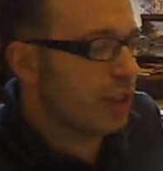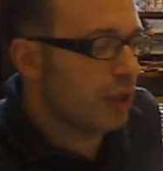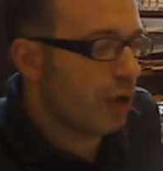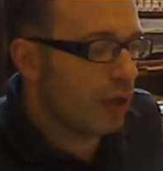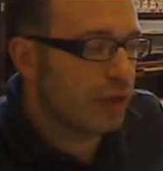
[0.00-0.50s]

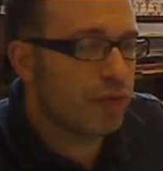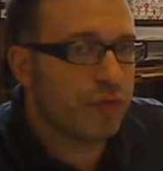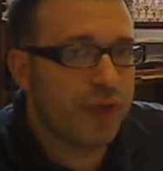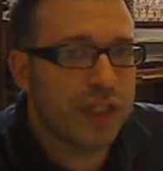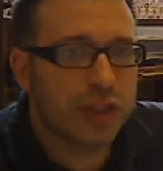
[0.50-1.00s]
on
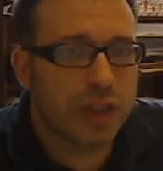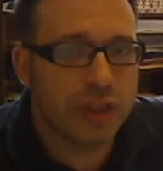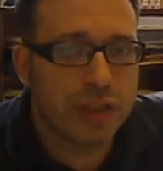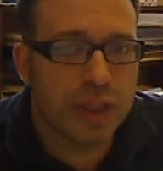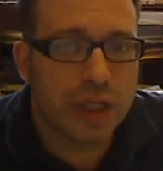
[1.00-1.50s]

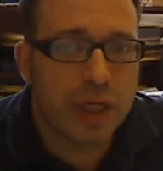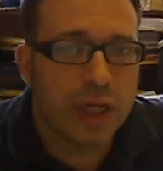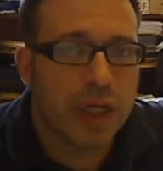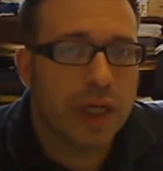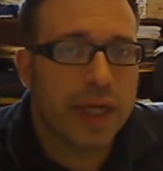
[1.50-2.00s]
features,
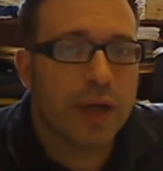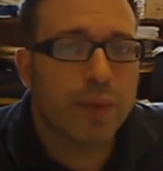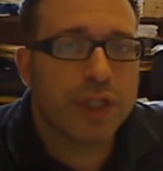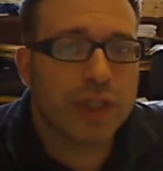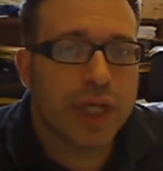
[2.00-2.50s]
in
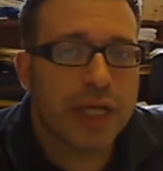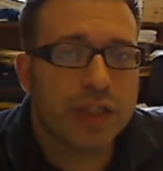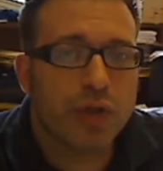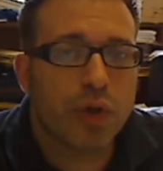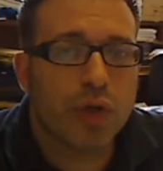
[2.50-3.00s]
which
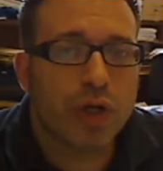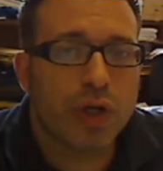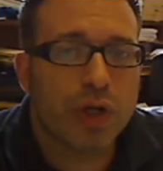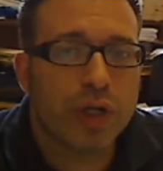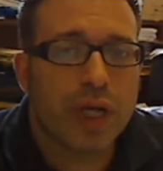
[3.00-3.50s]
case you'll
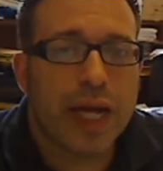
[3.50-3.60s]
learn